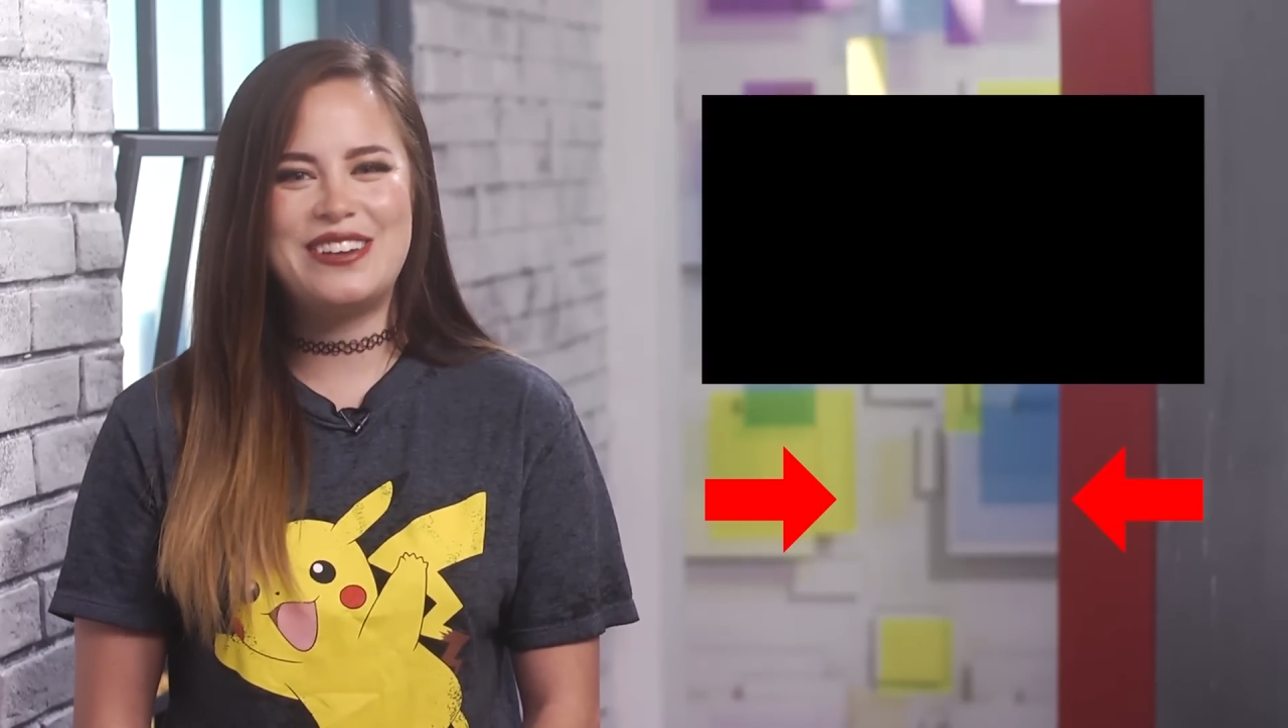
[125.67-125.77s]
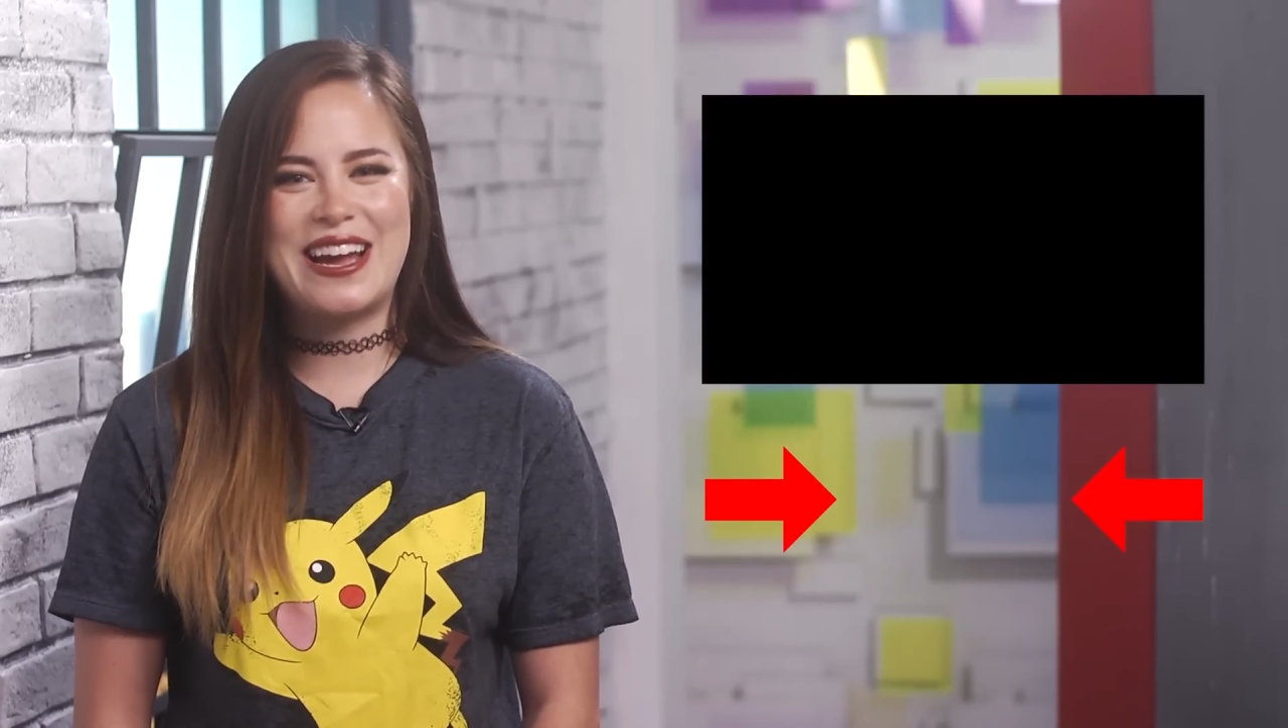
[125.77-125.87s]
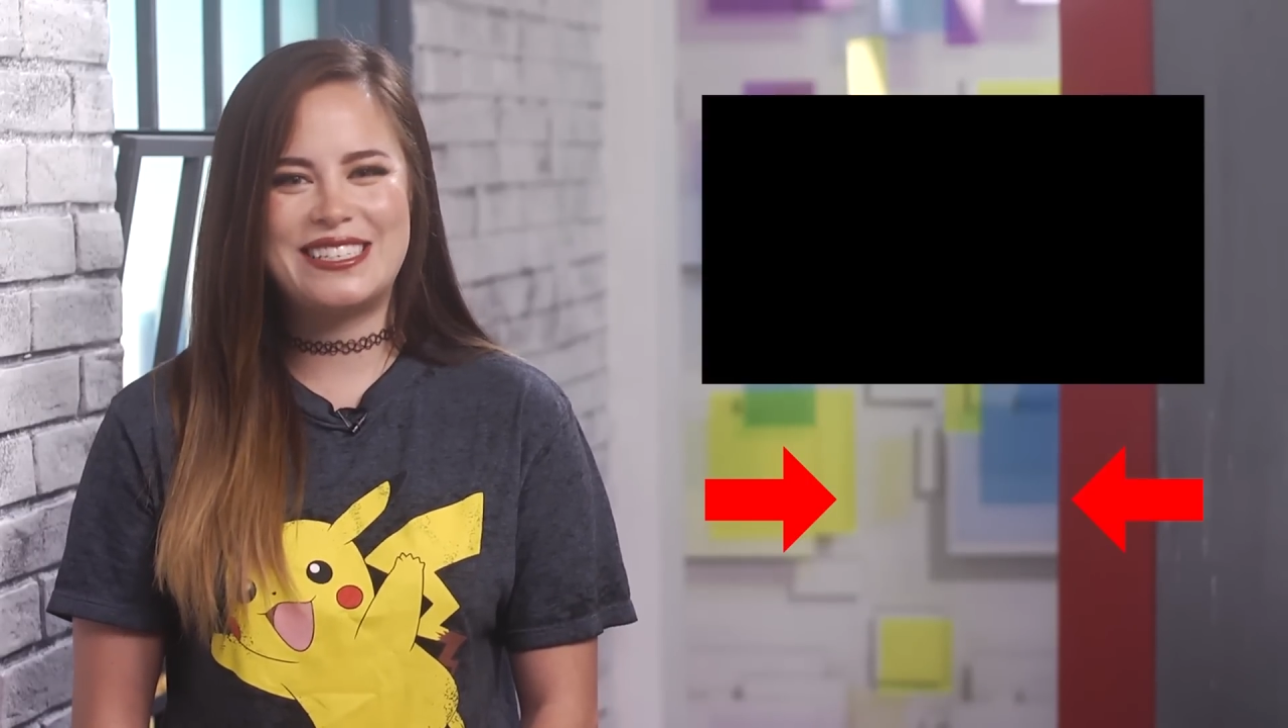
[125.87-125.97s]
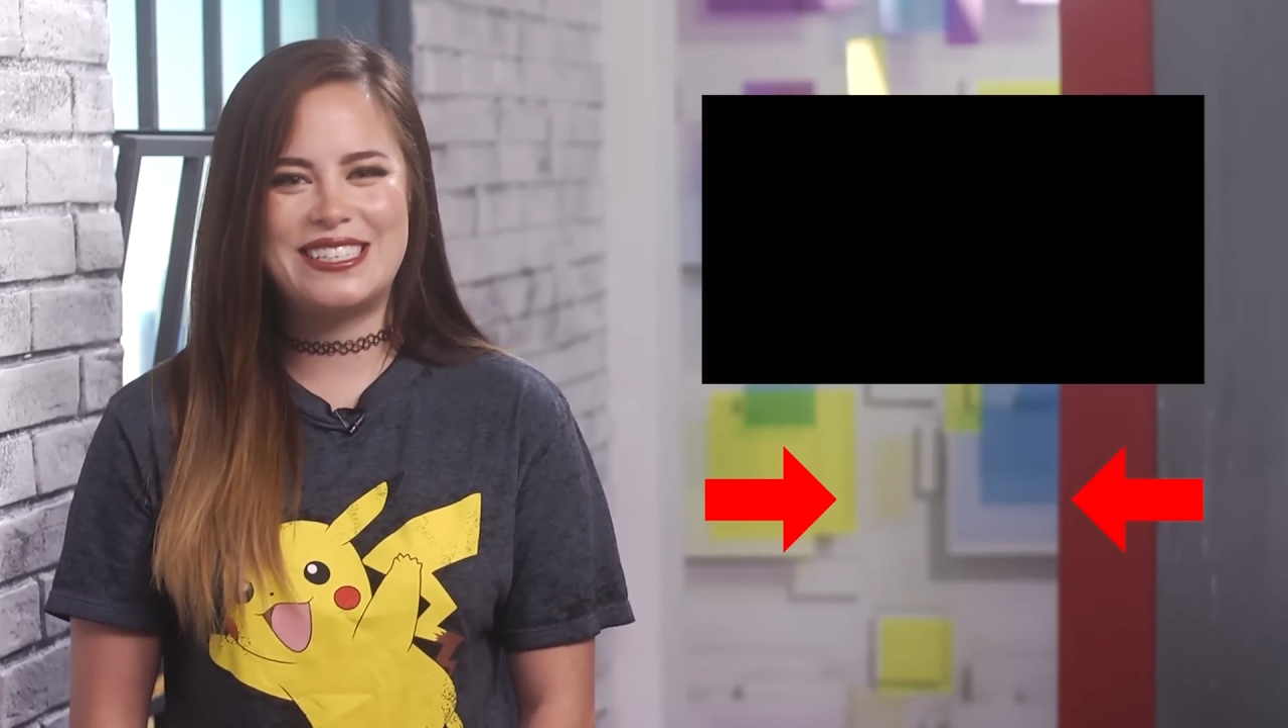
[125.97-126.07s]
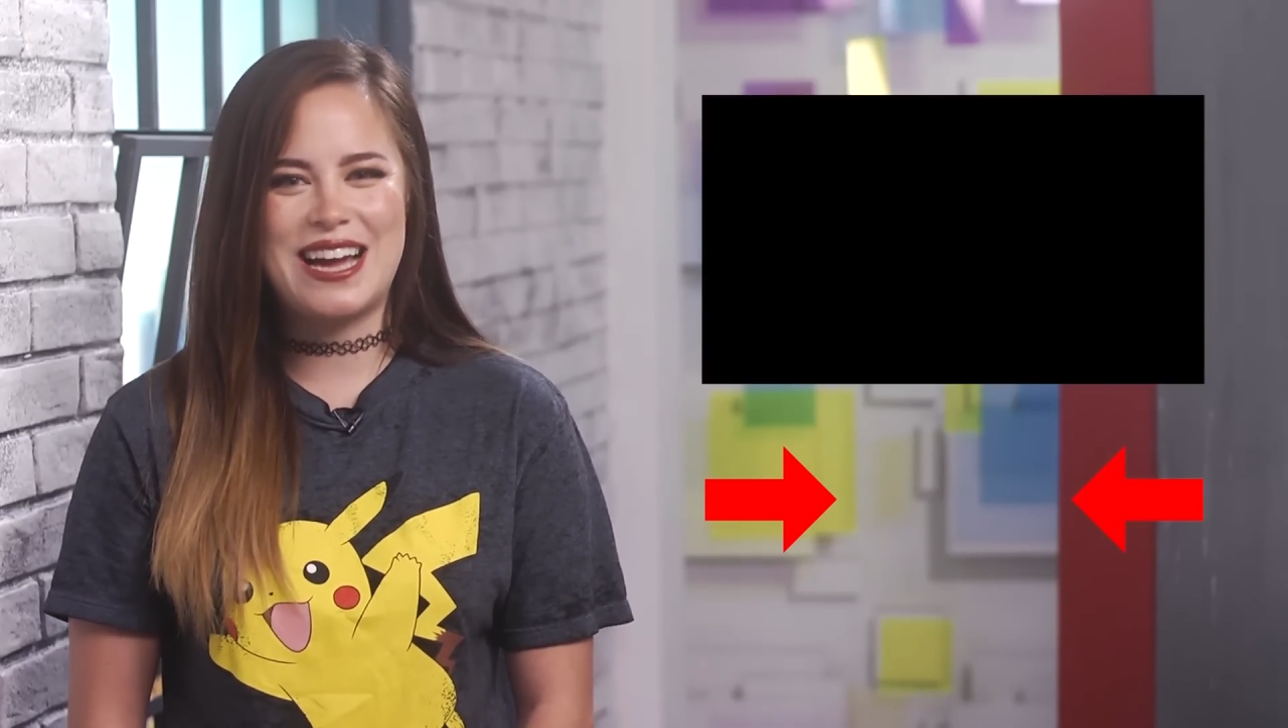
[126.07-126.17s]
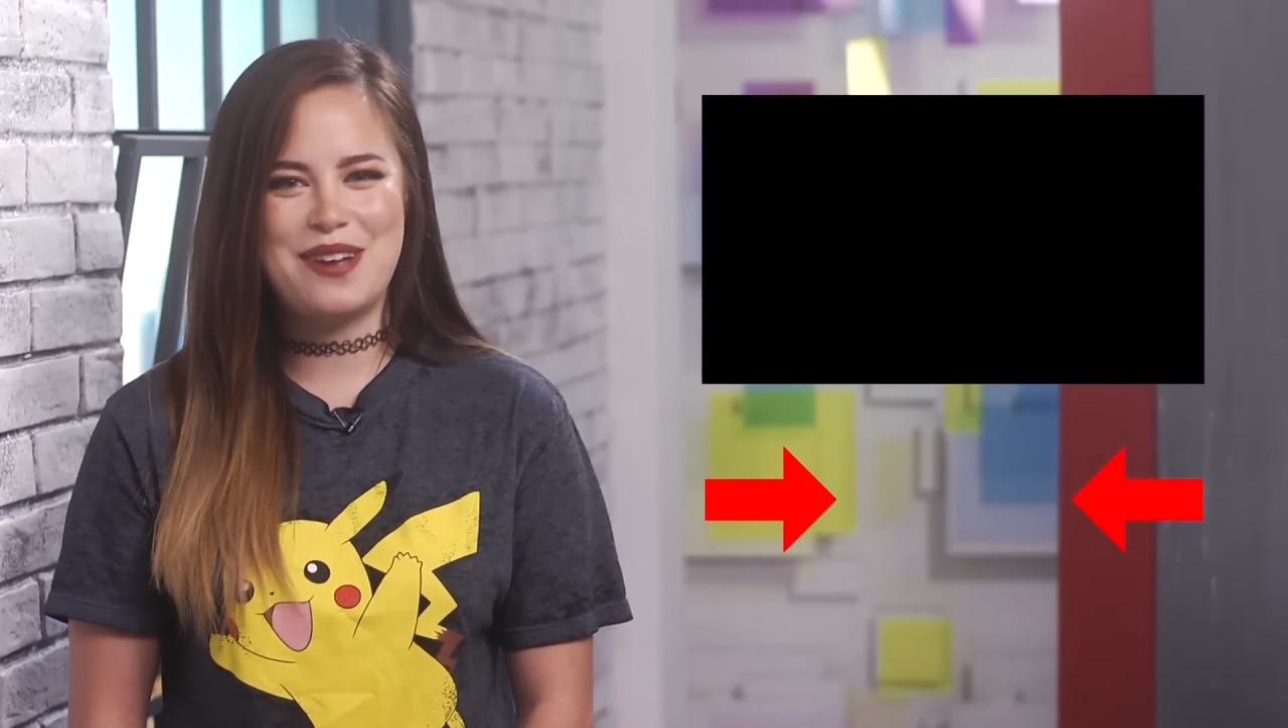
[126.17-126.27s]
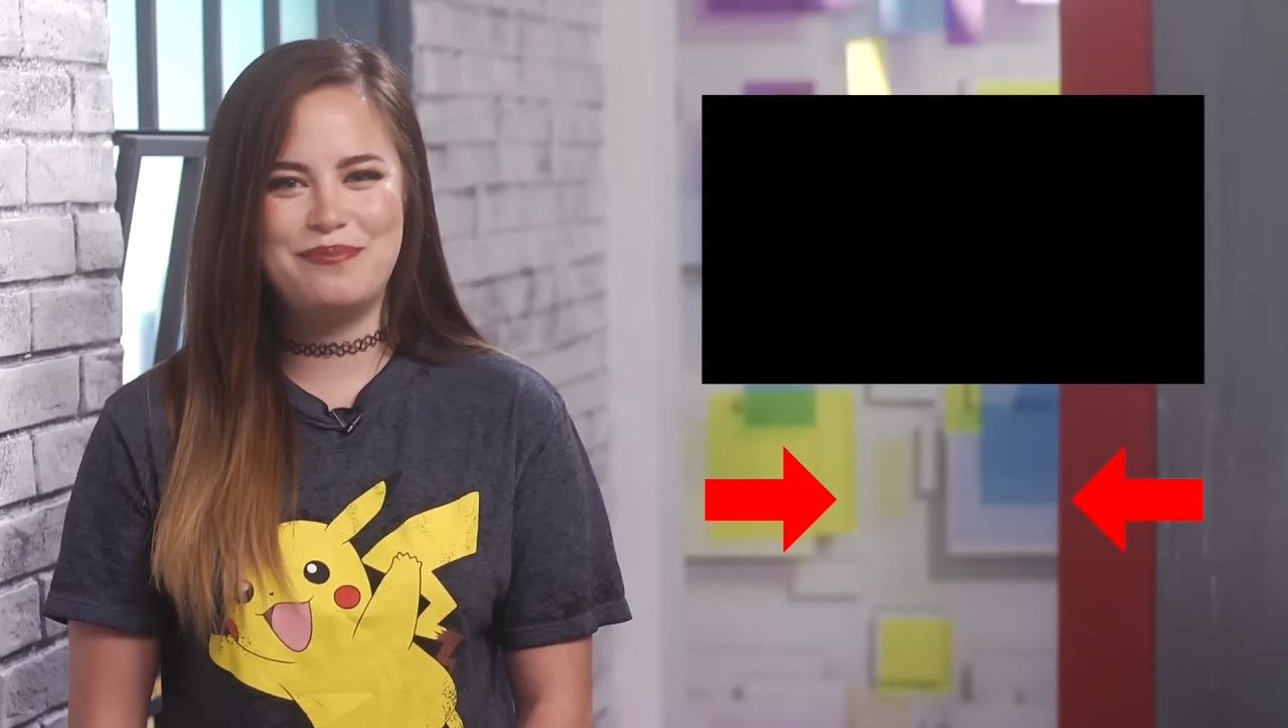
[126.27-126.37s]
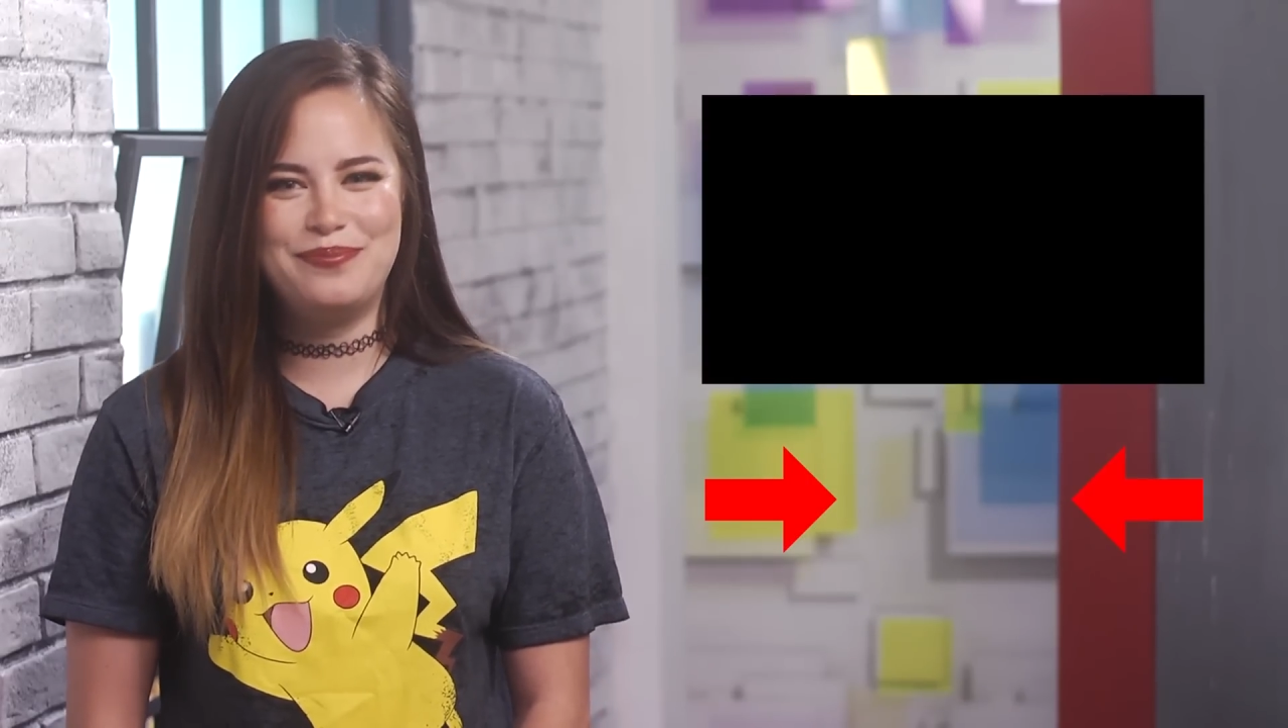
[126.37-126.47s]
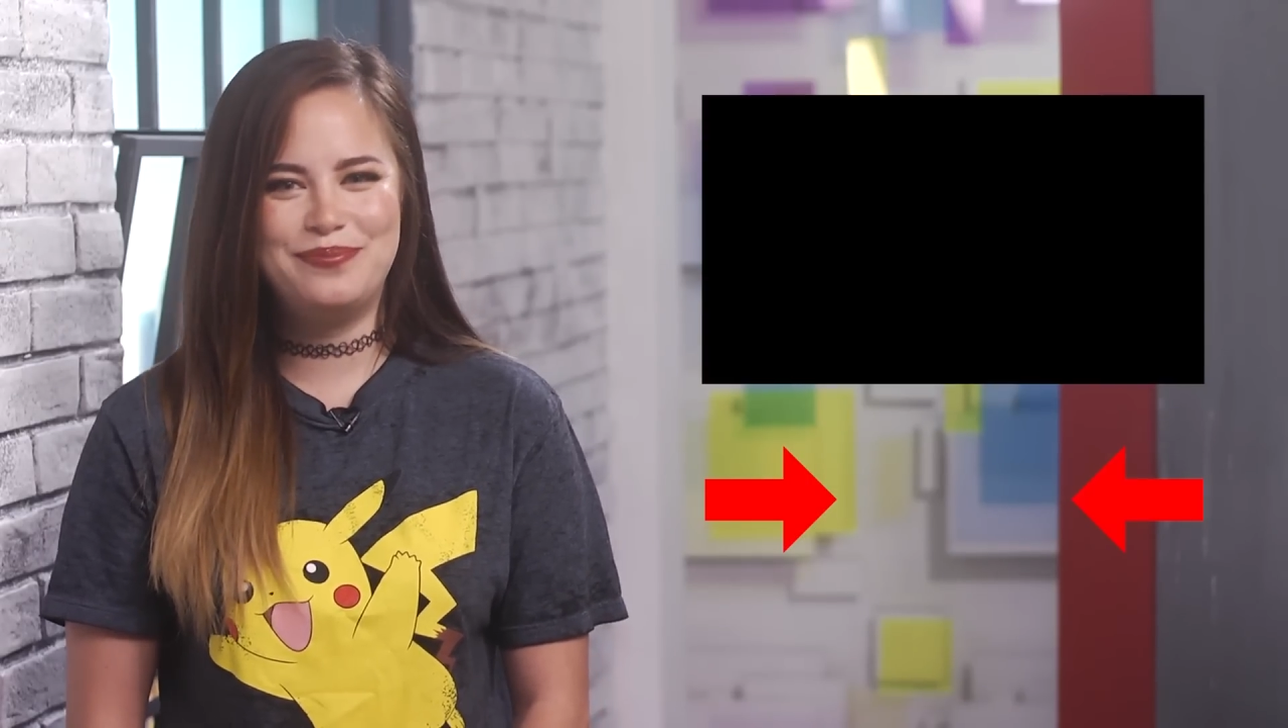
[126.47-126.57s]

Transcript: next time.